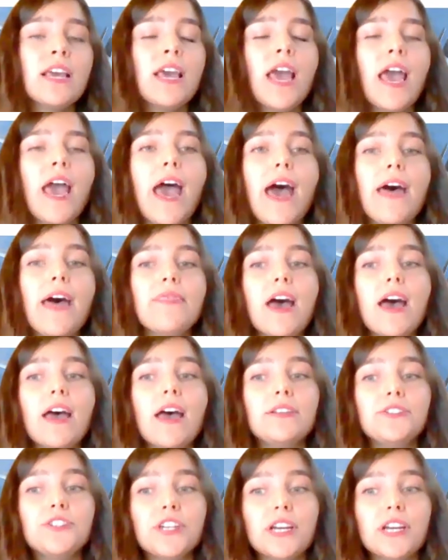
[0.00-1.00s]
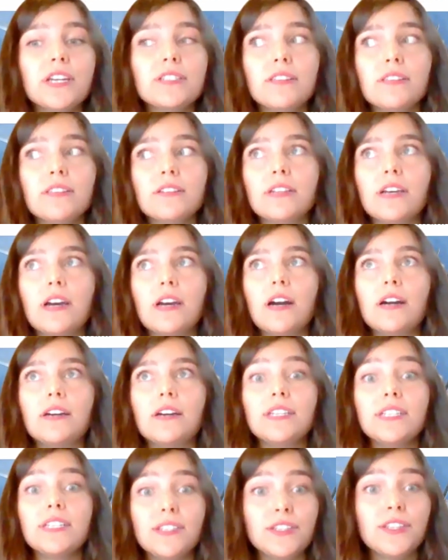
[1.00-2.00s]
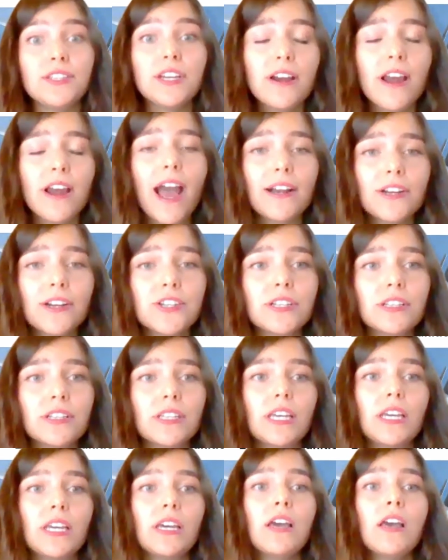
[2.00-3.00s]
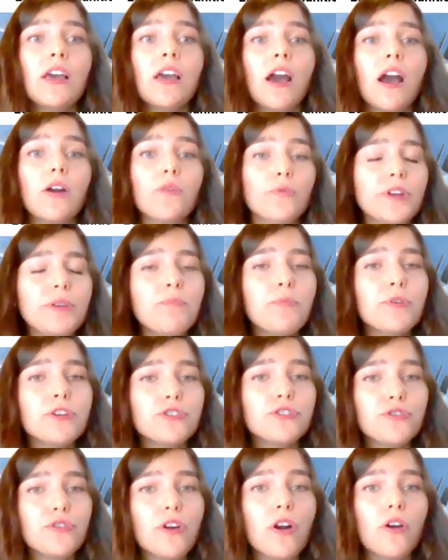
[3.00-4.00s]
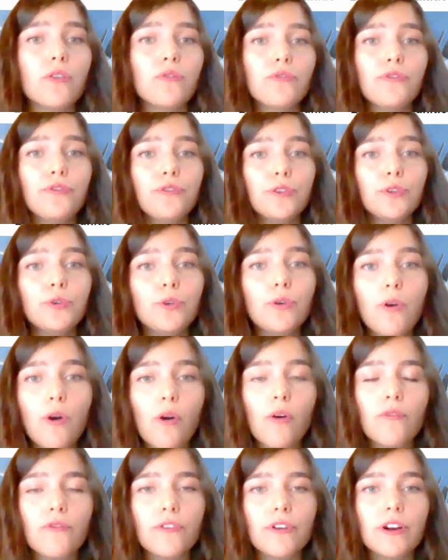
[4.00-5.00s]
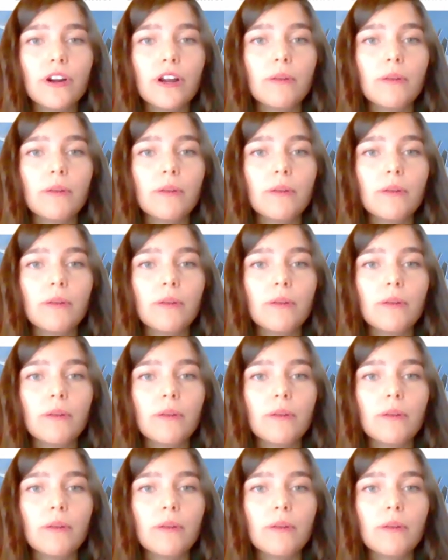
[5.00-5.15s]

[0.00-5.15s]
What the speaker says: And then just this year, actually, a Reaper drone flew over a